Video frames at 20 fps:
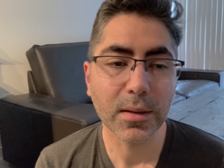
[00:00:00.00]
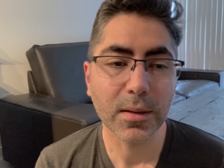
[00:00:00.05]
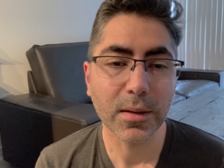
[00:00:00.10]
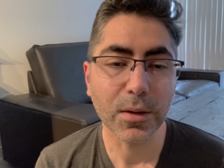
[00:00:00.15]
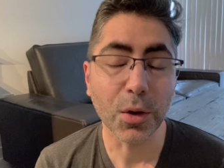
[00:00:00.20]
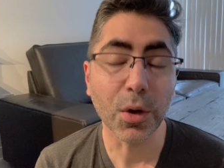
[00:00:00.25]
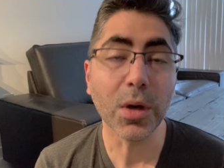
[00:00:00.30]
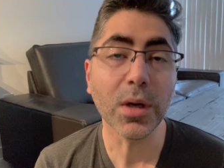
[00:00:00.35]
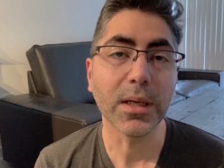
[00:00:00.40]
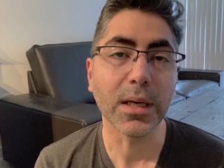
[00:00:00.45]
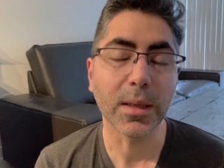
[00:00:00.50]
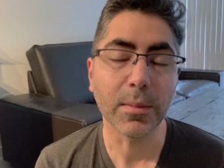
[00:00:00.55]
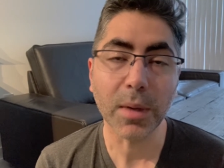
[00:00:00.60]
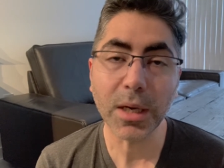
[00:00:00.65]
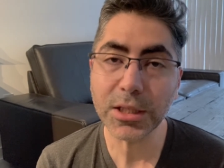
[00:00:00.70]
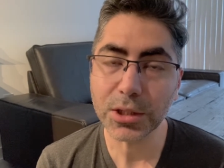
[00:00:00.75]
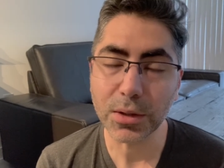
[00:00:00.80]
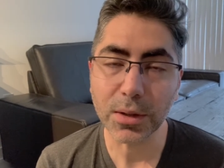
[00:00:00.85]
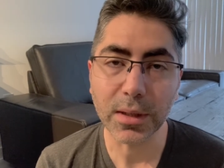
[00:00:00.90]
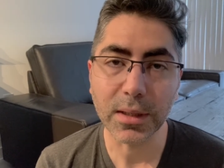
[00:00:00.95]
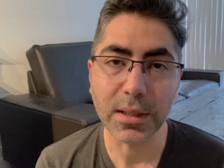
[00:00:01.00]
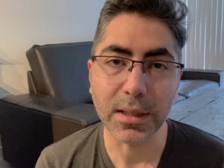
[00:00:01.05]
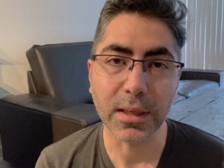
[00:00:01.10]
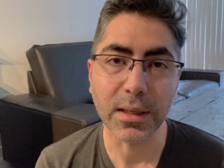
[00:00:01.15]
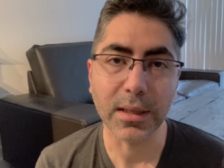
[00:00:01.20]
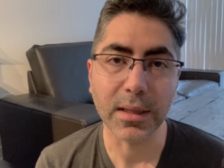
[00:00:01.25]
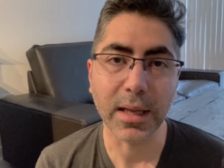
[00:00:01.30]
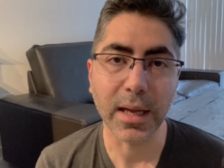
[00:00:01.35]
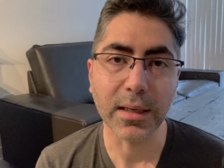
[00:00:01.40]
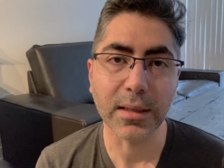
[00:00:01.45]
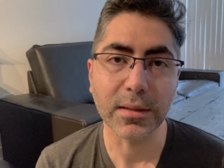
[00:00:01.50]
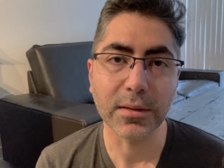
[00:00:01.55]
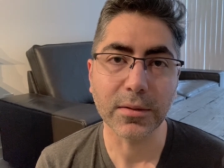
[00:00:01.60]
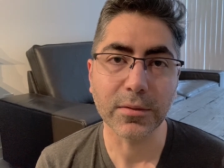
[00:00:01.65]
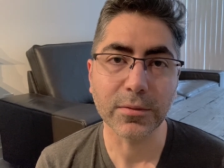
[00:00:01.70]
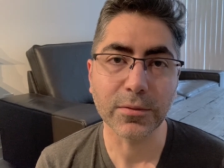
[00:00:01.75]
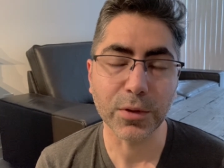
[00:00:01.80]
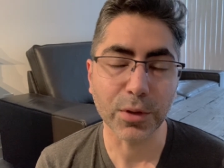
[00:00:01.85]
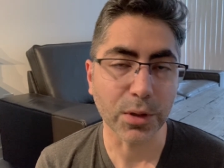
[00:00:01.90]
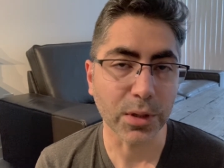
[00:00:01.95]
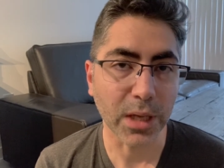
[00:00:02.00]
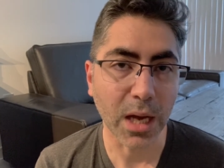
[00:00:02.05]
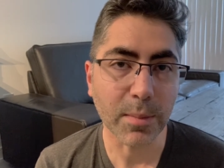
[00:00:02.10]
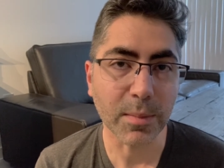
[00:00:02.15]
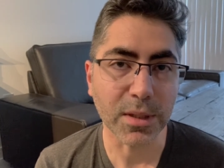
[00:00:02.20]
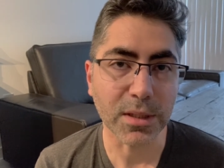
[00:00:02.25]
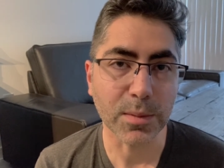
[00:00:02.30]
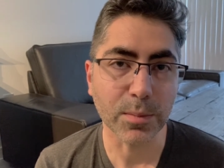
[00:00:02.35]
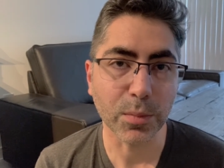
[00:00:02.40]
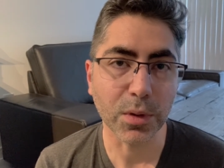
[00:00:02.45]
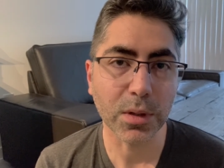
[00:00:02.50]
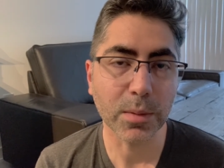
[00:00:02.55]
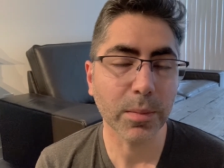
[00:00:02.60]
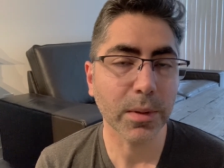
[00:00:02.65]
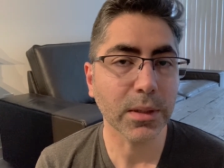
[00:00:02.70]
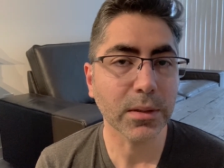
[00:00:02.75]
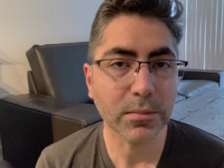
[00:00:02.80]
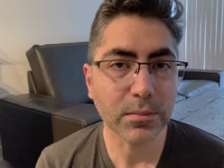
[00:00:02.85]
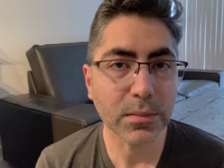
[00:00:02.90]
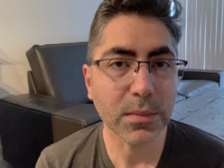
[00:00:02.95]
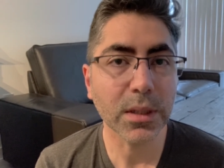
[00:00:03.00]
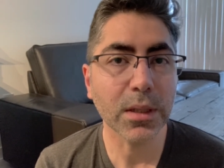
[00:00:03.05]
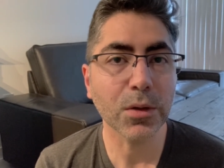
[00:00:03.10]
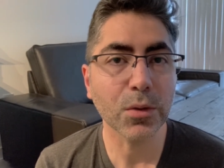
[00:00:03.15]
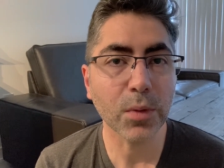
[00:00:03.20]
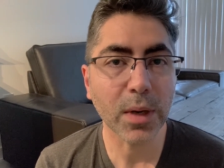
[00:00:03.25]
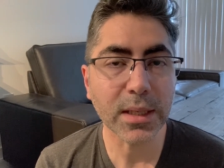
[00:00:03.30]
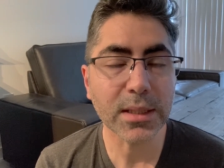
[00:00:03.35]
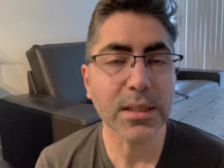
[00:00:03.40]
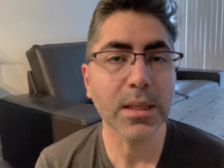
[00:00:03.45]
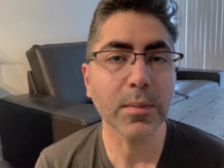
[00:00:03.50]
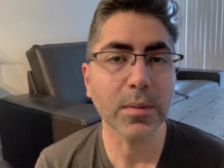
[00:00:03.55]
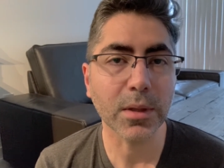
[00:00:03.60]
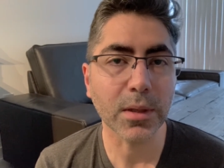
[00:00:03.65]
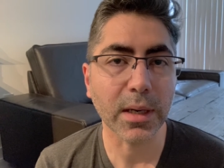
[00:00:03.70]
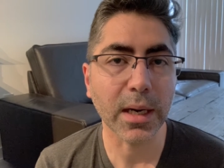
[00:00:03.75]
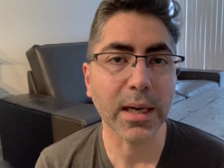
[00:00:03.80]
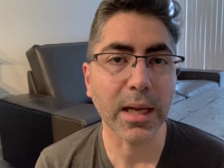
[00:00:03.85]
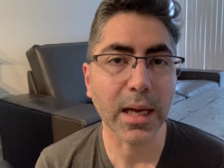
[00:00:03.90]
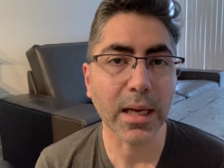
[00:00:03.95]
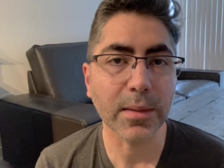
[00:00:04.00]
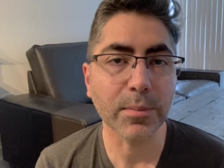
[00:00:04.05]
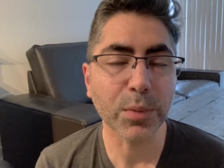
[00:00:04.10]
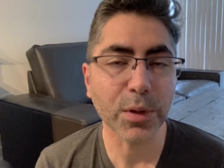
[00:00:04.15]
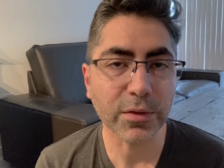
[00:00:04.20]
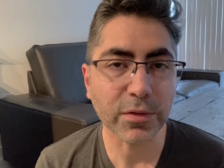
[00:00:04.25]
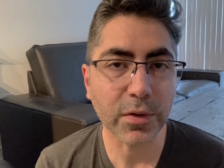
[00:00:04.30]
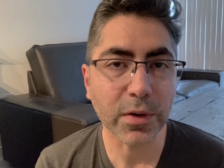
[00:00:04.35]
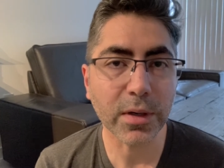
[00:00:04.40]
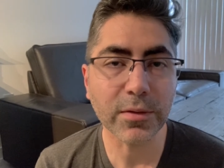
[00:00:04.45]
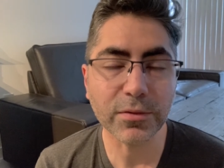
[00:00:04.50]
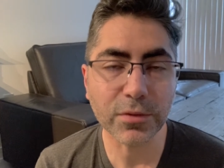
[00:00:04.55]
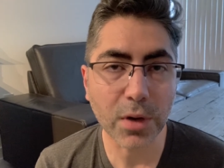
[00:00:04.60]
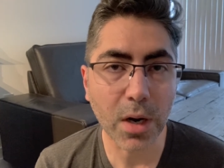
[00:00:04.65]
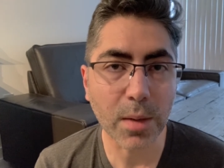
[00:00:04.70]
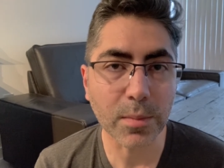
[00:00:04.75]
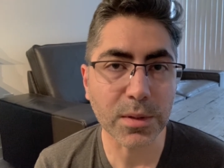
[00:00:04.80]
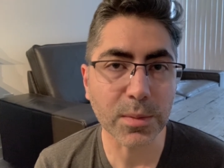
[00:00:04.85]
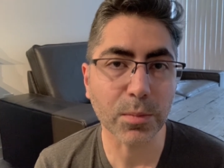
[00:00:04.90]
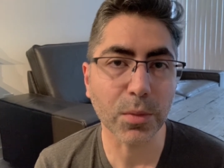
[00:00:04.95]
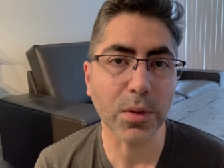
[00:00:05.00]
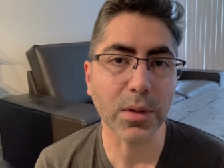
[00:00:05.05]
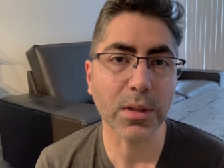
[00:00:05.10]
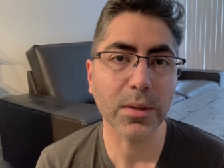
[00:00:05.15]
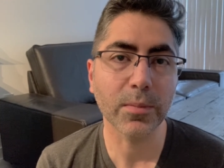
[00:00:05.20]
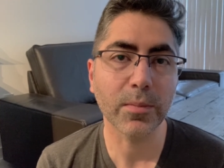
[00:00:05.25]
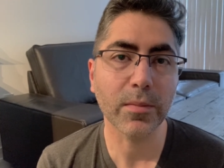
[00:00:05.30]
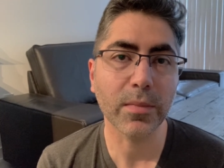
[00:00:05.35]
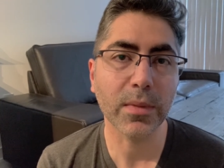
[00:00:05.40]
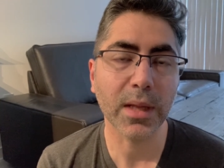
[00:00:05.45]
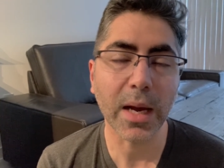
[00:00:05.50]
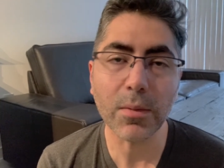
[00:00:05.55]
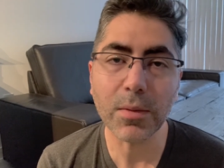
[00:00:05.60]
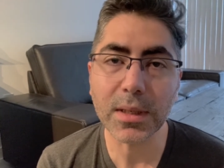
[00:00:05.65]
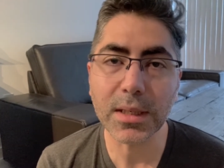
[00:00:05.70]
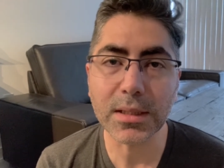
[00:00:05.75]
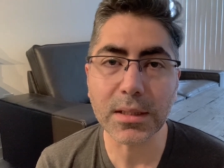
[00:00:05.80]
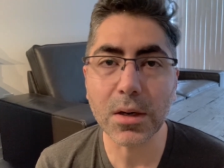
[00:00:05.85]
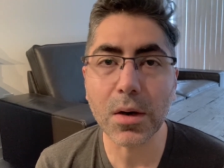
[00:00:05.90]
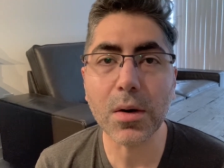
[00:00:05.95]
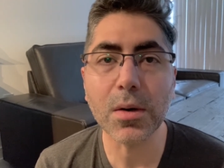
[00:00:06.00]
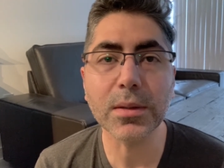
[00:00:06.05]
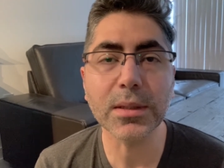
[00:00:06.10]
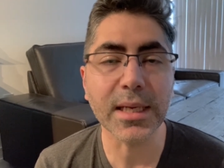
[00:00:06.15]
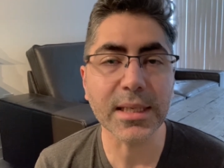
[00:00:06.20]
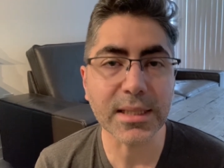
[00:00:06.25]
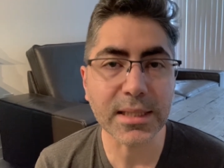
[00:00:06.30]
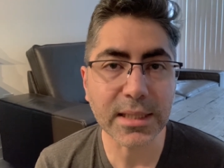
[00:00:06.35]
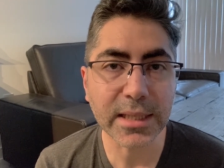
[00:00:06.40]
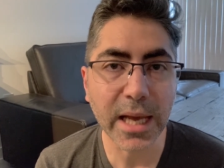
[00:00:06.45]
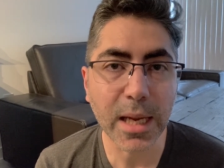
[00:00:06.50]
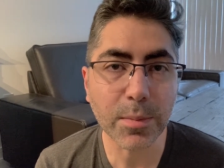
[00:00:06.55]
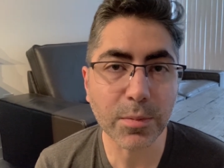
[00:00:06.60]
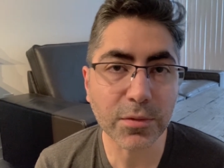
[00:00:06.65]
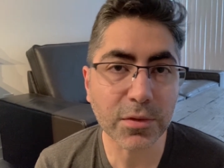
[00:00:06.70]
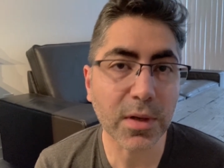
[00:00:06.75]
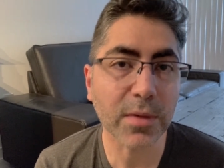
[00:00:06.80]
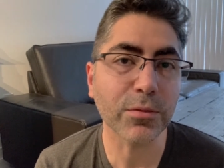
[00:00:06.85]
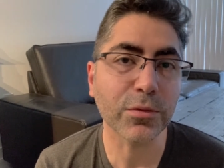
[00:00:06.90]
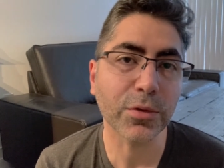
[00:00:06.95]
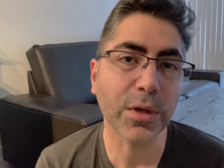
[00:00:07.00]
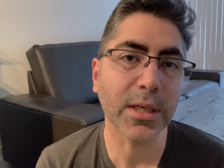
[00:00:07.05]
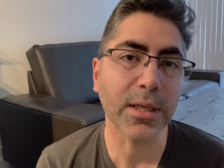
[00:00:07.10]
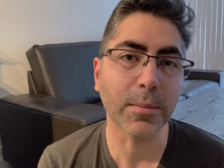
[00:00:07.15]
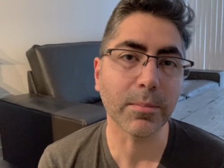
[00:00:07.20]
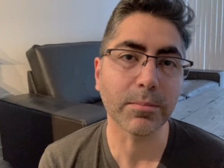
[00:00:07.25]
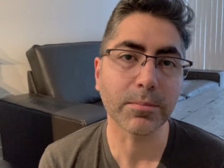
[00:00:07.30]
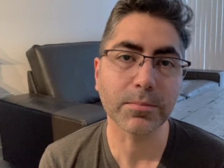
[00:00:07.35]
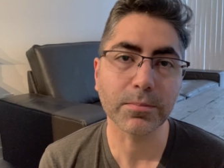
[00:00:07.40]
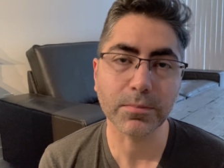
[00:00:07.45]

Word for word: earlier, much earlier than Fukuyama's book, but they are quite similar, and I prefer Fromm's book. That one is called Escape from Freedom.